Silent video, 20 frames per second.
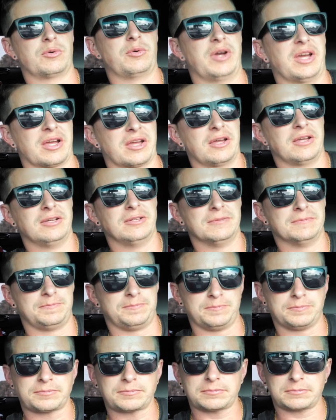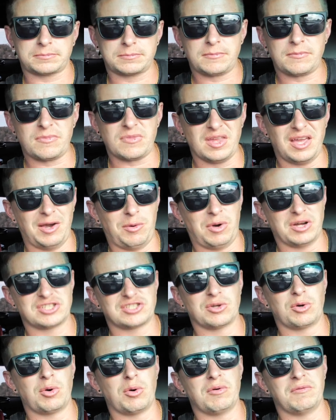quick. I
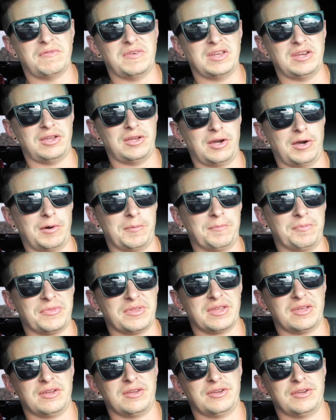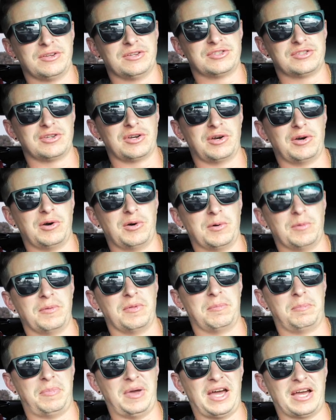watched the whole video. So
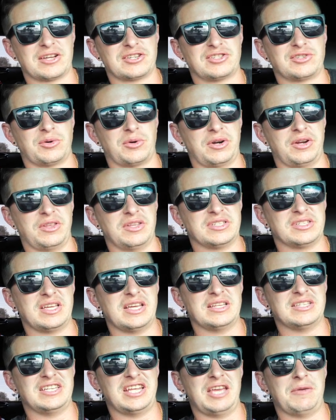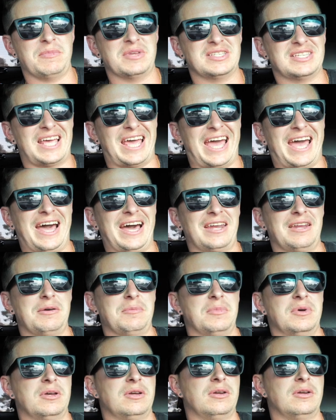backstory, this kid's name is
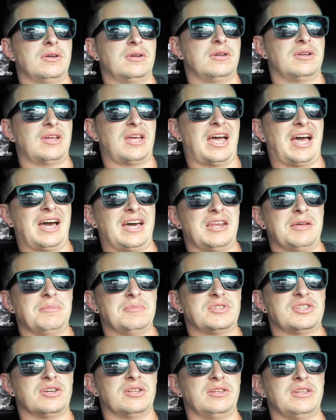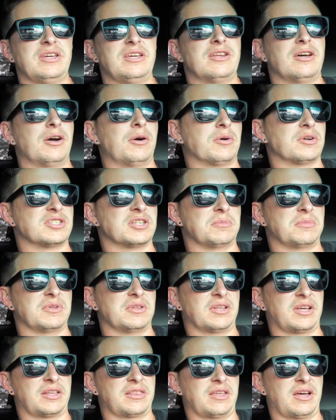Adam Toledo or
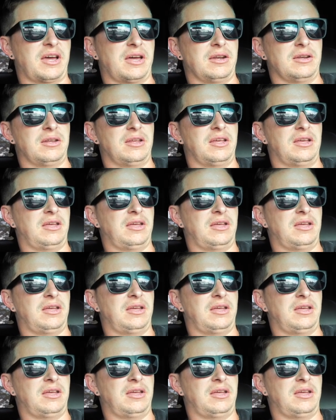something like that.